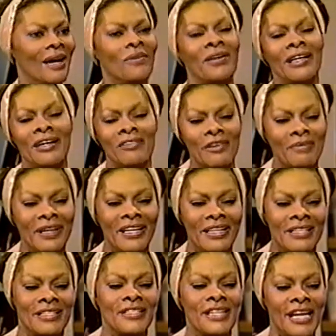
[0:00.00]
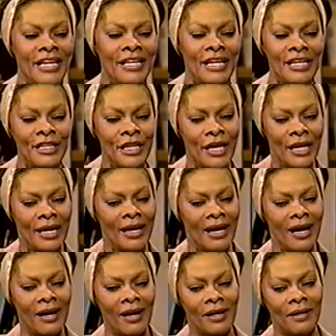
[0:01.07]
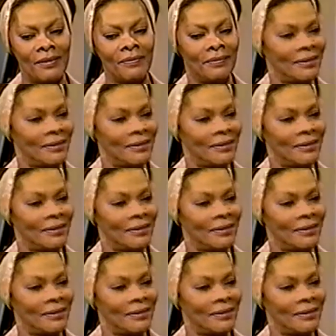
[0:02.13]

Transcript: I want everybody to understand that,